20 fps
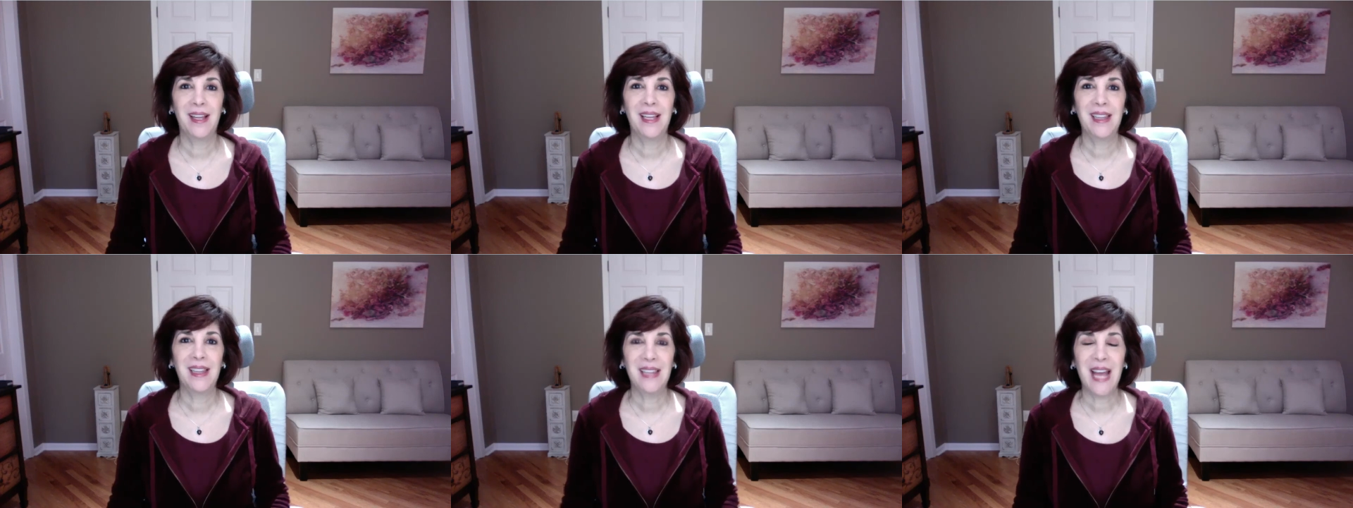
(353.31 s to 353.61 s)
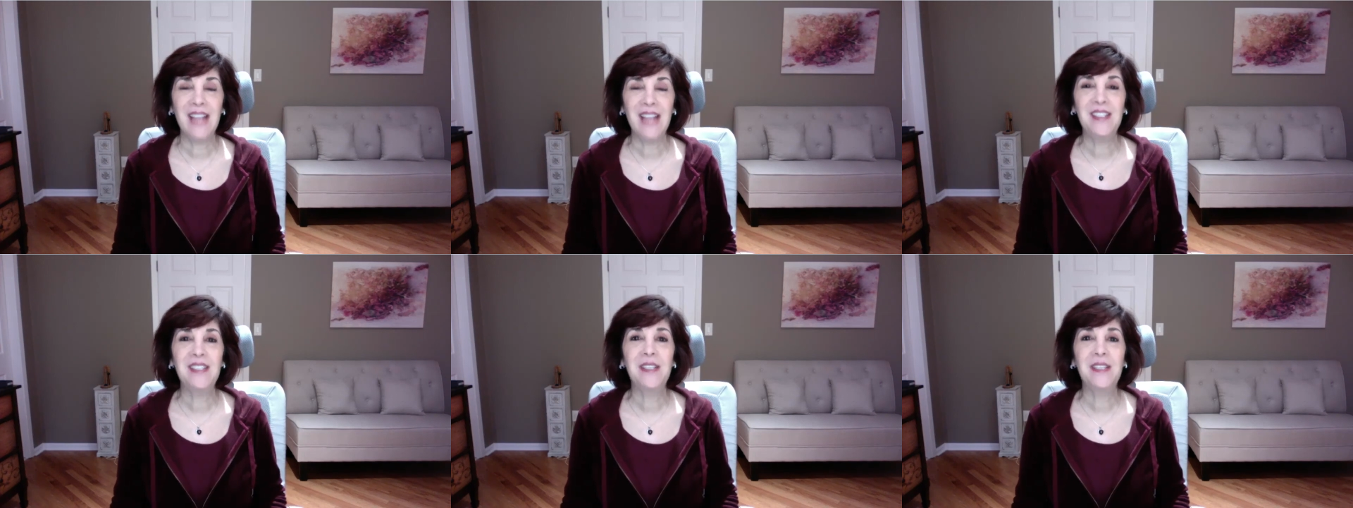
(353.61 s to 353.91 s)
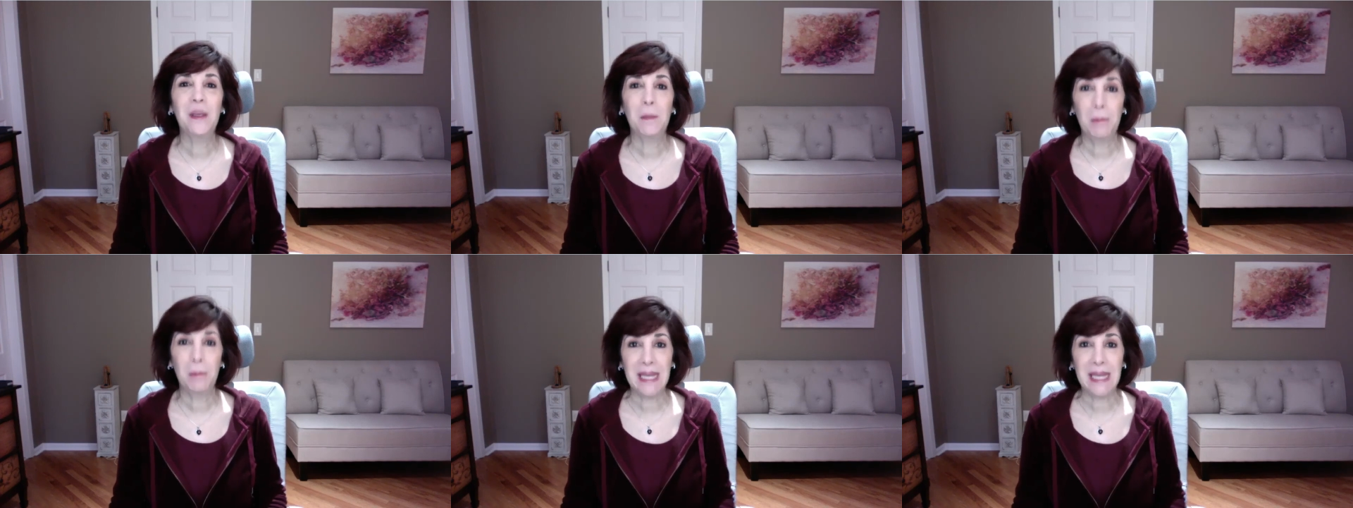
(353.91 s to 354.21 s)

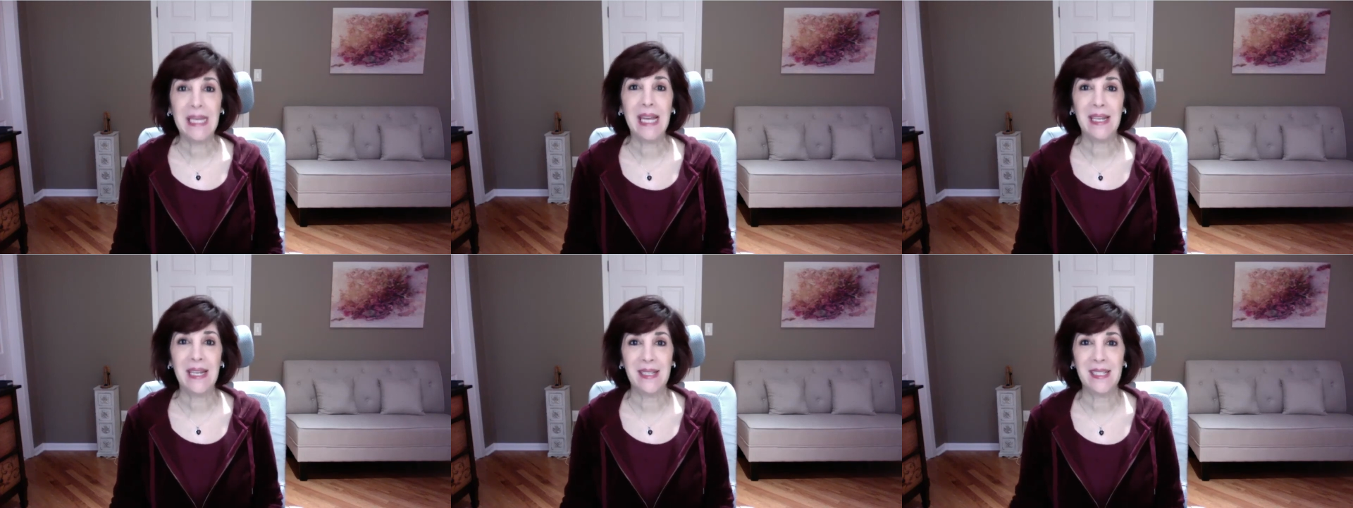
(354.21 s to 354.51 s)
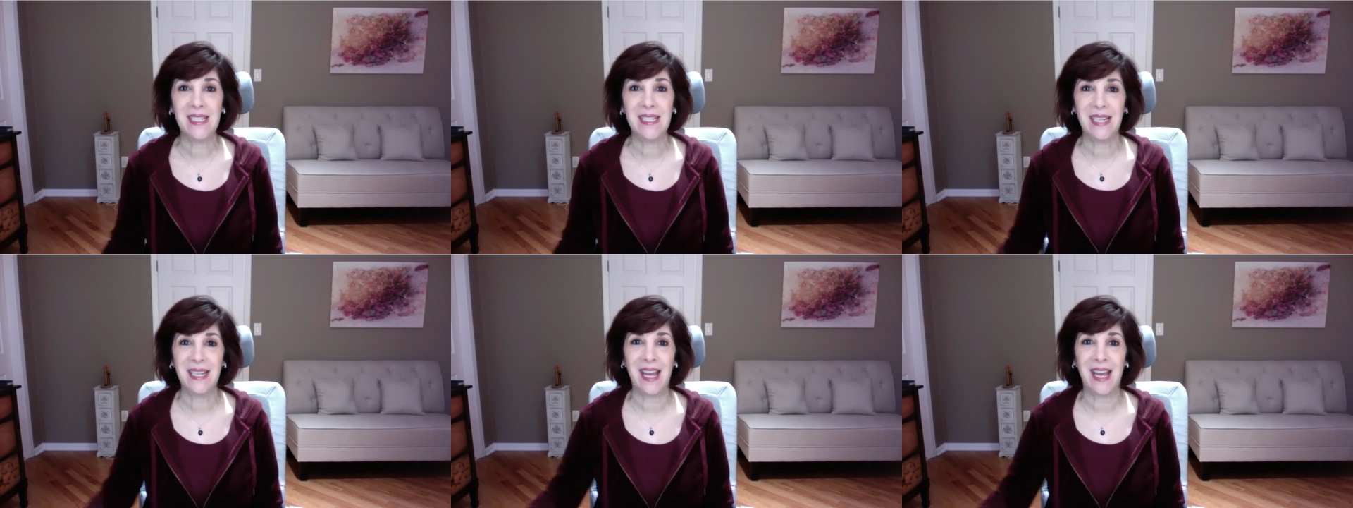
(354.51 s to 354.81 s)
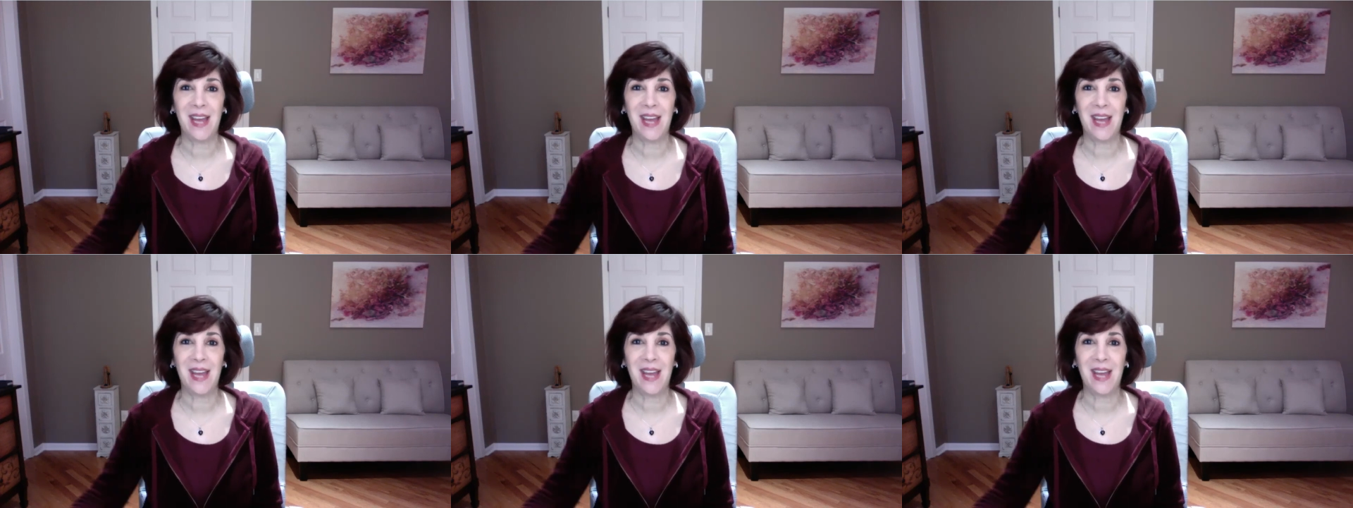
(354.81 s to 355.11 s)
let's begin
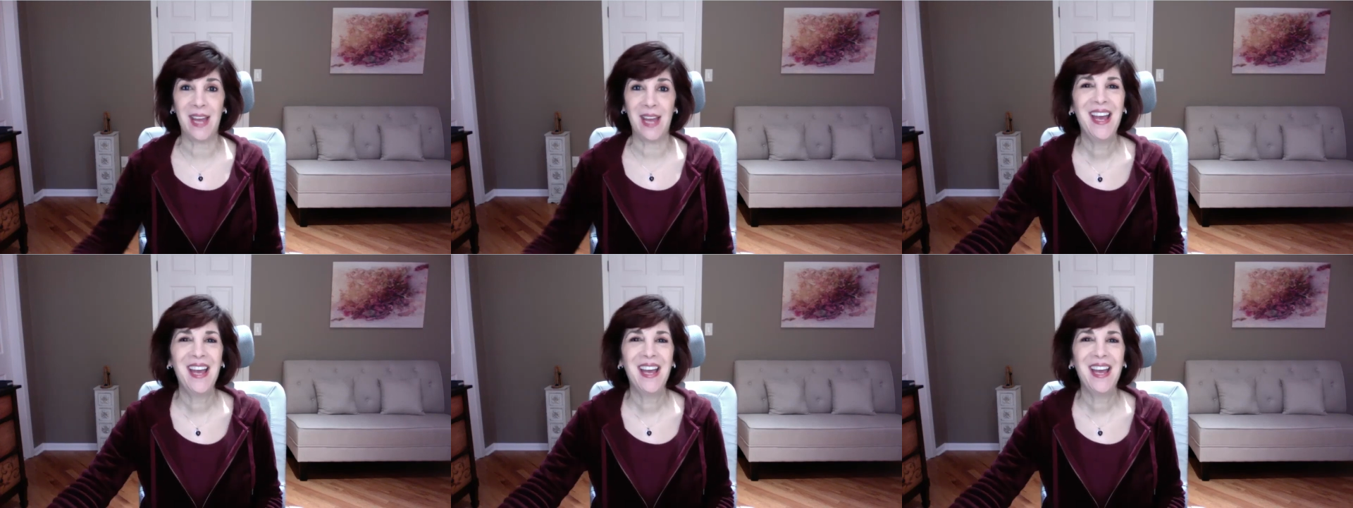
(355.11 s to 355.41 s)
together.